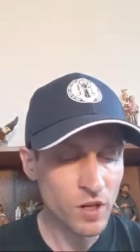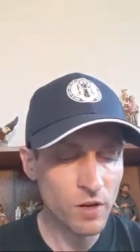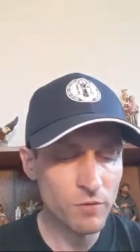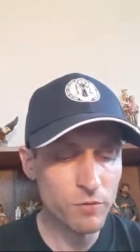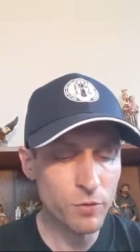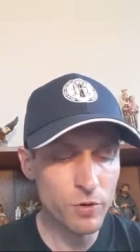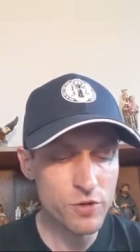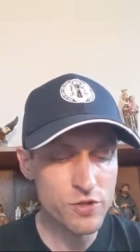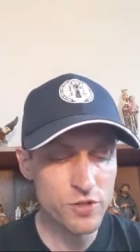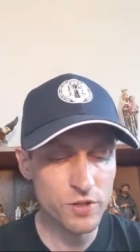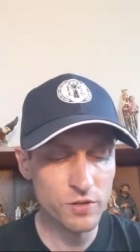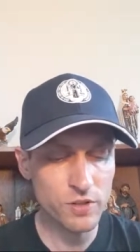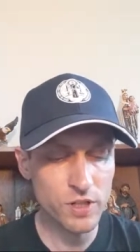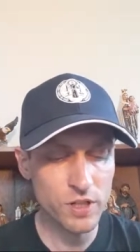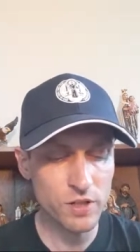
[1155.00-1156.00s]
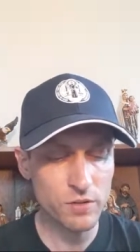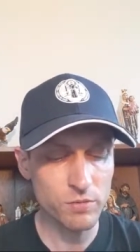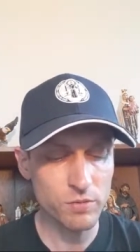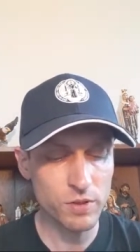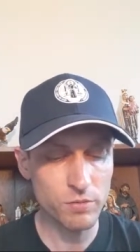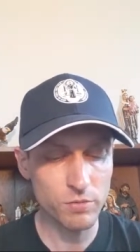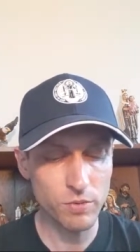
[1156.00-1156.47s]
Unfortunately,
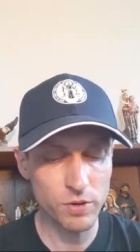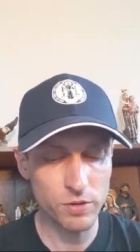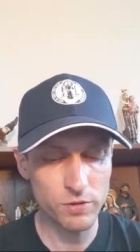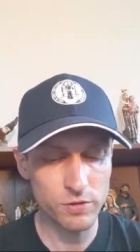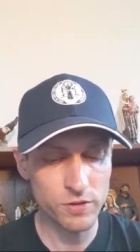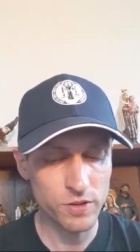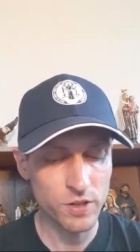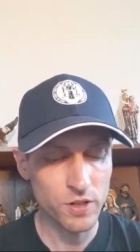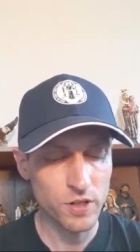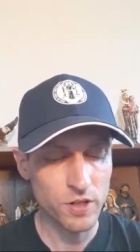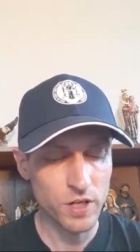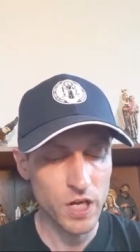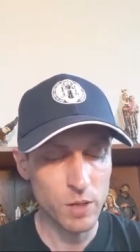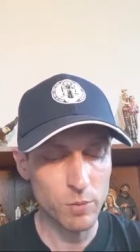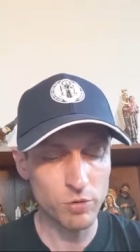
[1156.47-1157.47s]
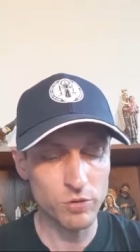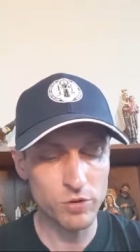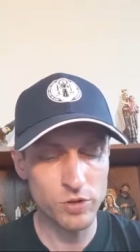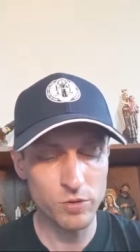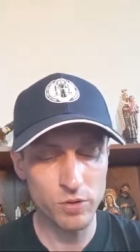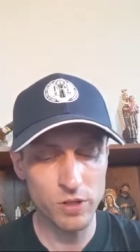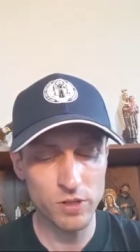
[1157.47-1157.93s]
we weren't able to
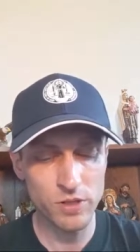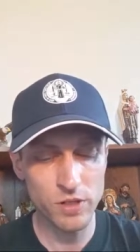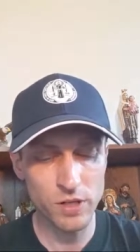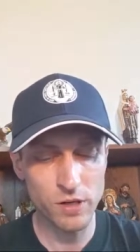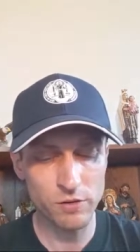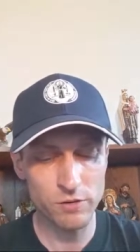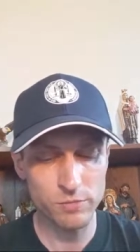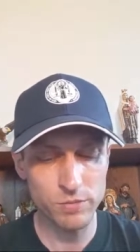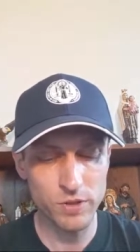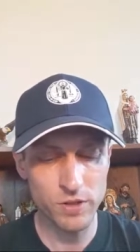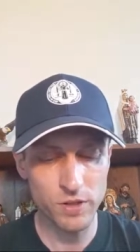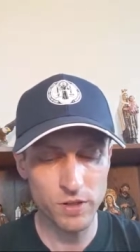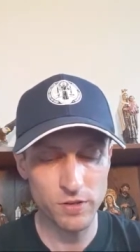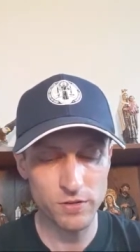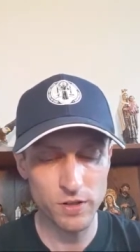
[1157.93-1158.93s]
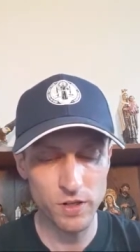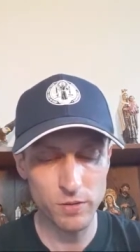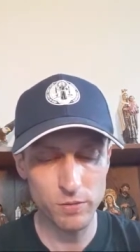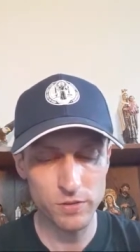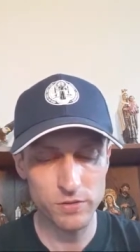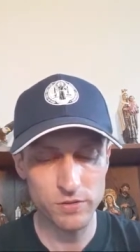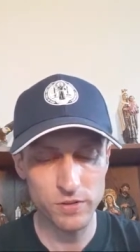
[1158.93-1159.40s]
do anything else because there
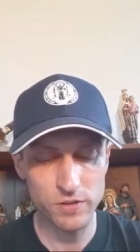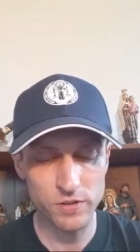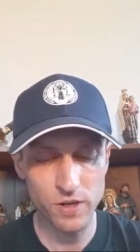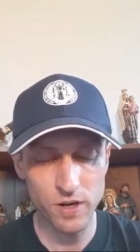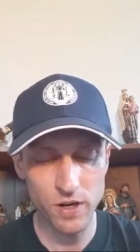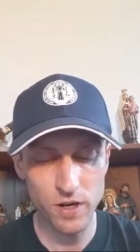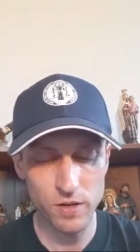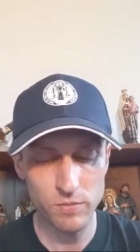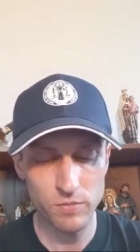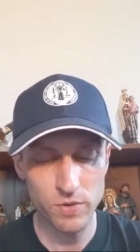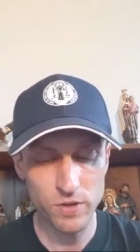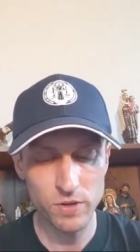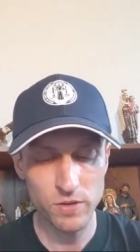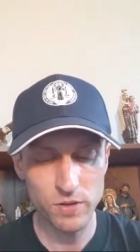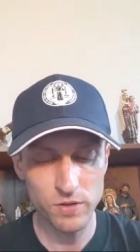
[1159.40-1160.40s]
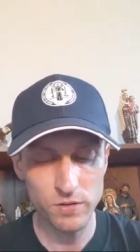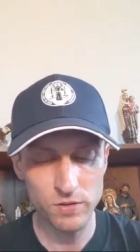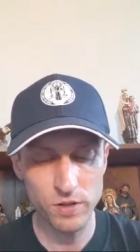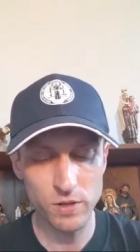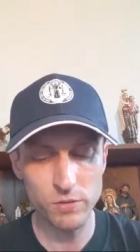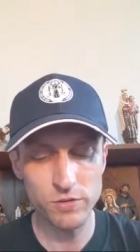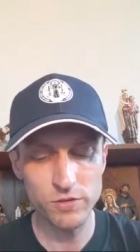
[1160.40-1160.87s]
was a time,
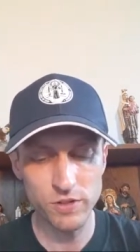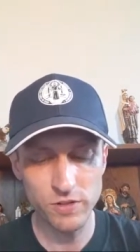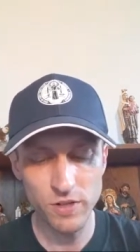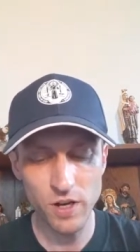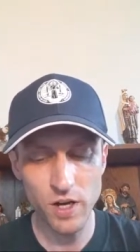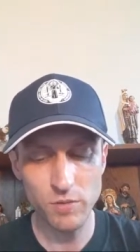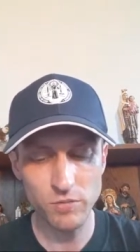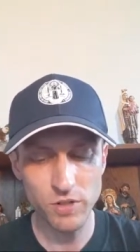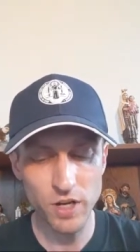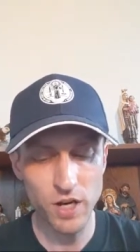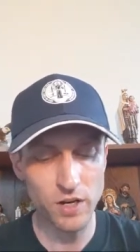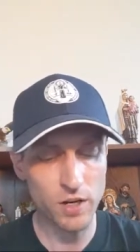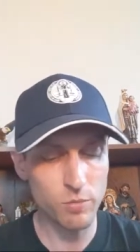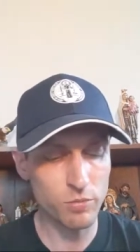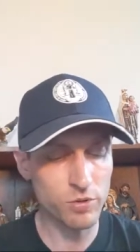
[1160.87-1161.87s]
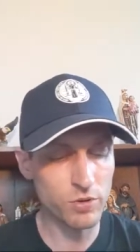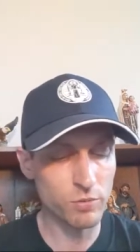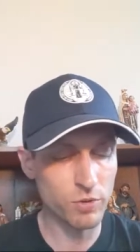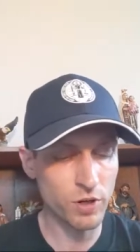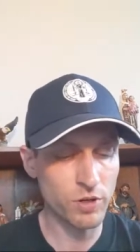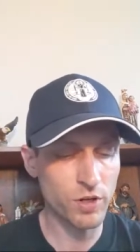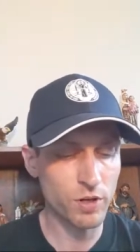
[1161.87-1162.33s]
there was the time tied up with the
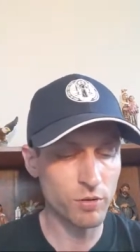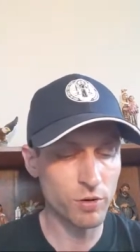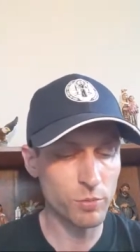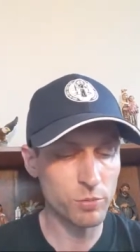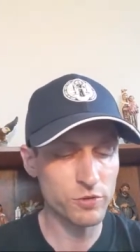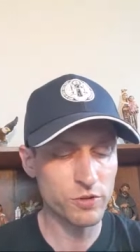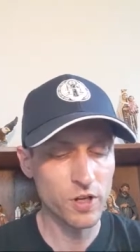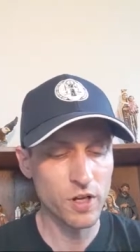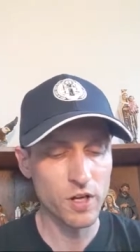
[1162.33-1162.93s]
working groups,